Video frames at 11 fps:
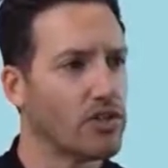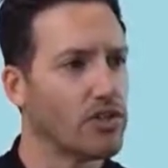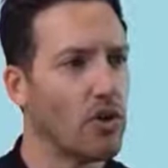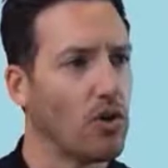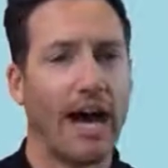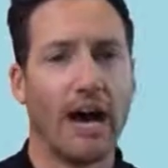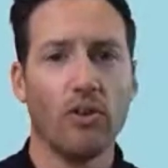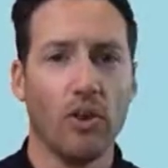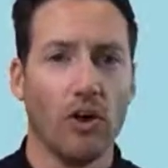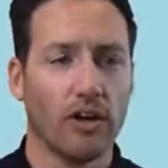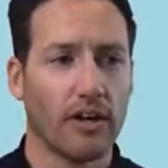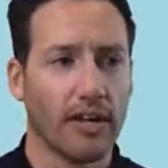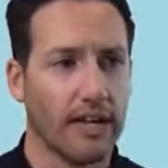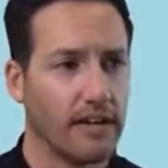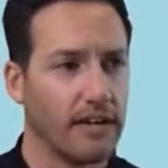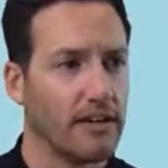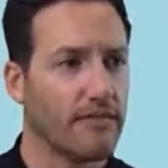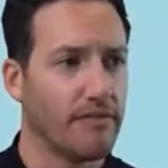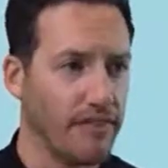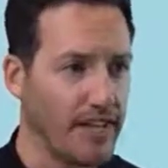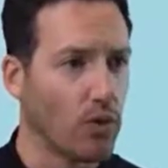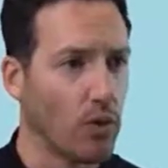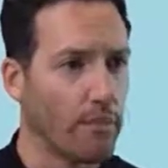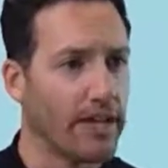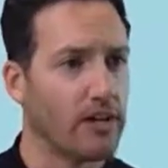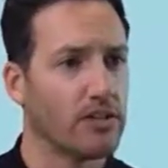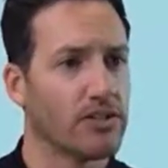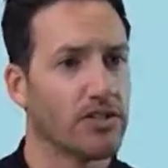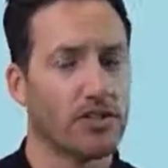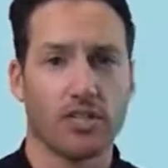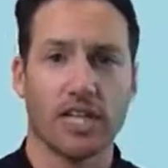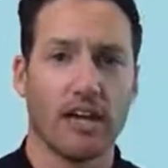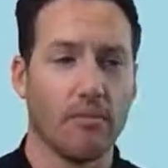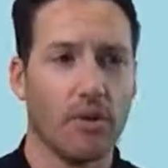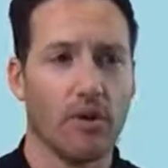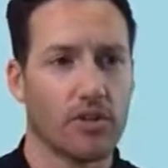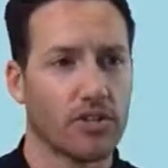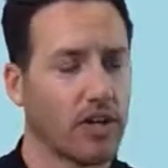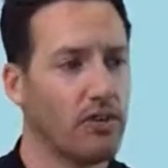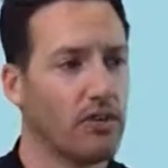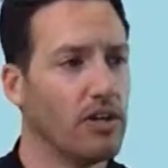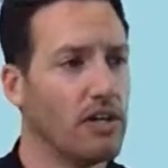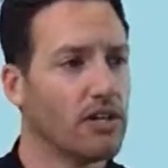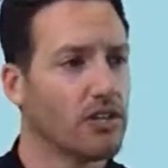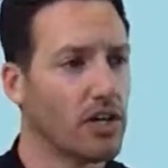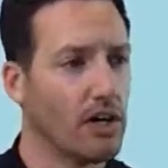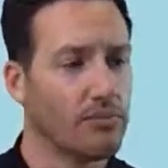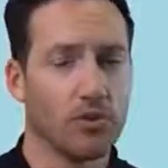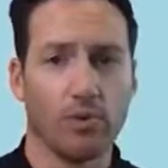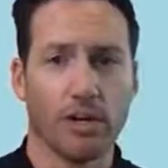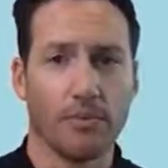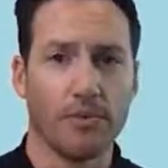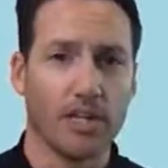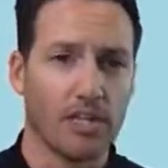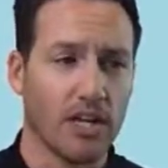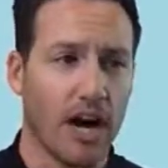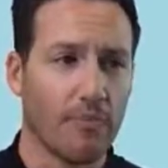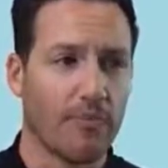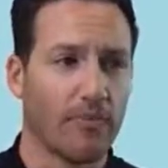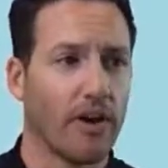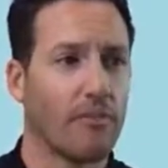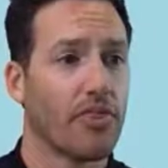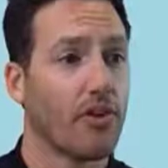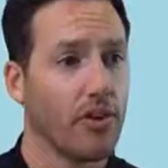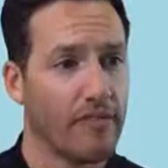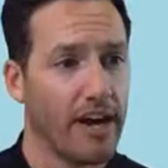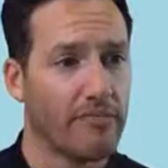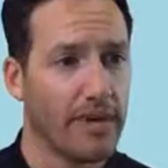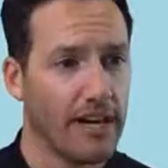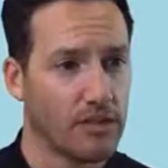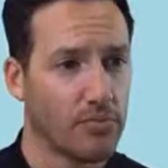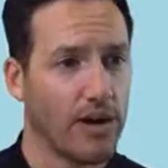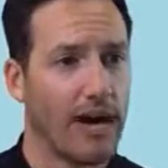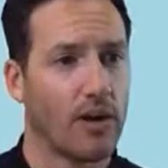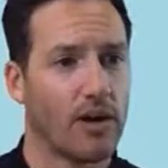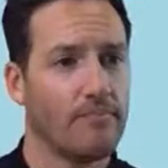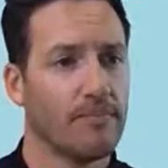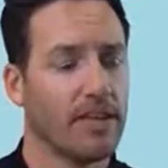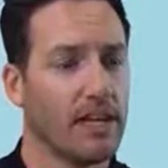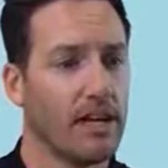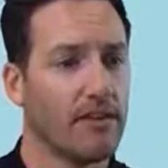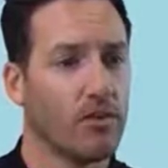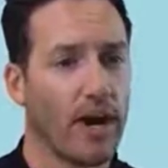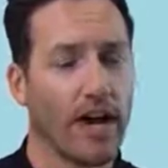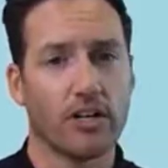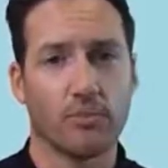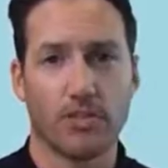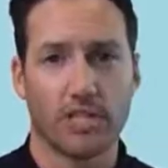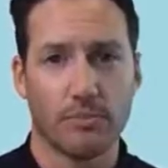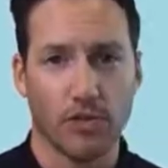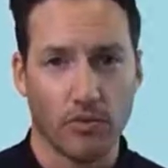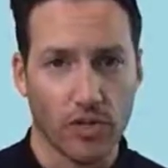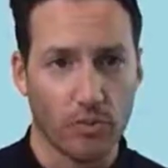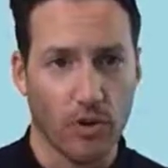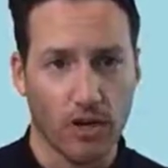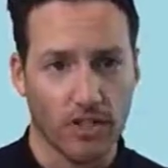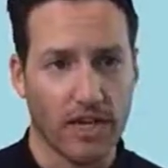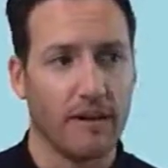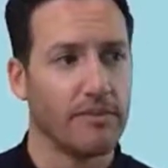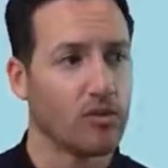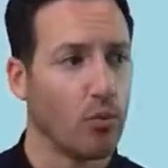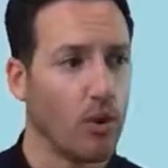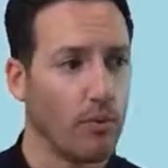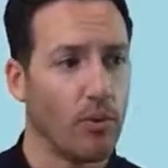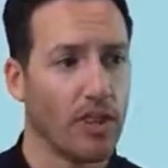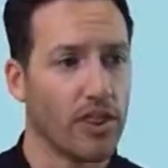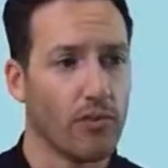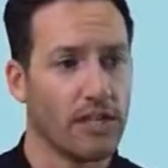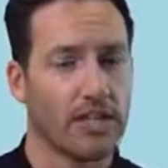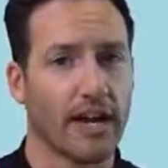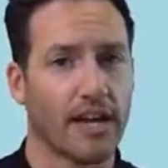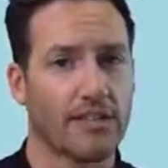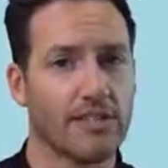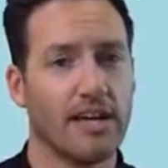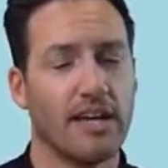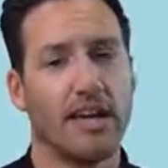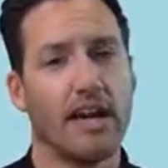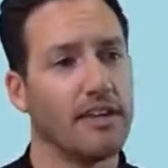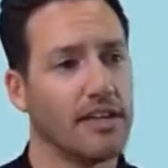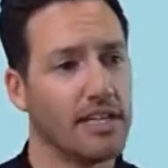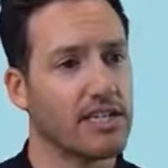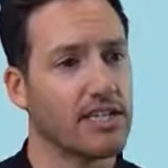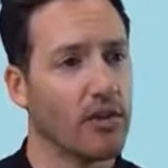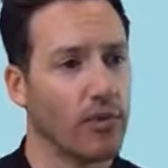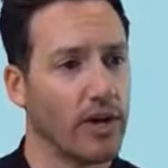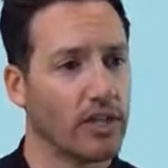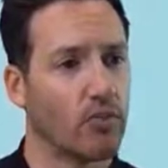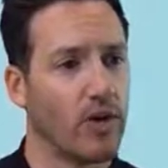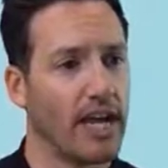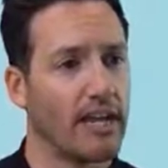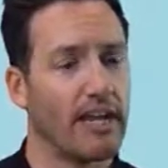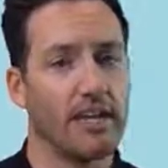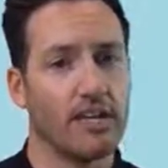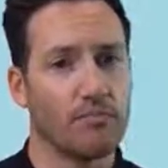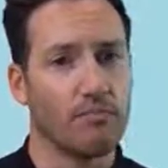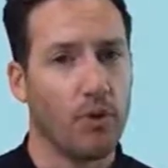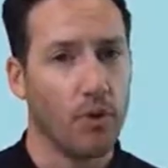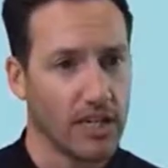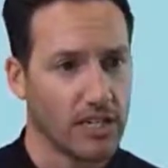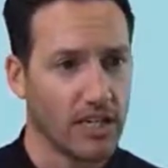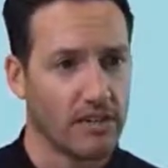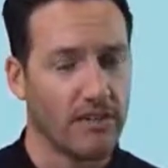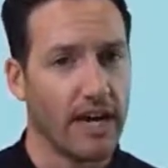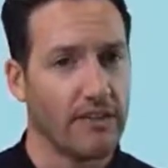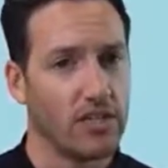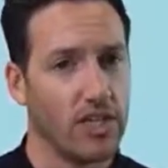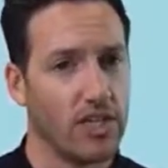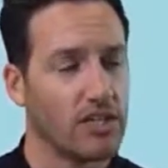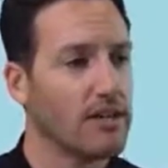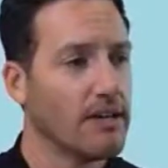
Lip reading: So how long in feet or meters does it take a motorcycle to come to a complete stop from 35 miles per hour if the rider's perception response time is 1.3 seconds and the deceleration rate is 0.65 Gs?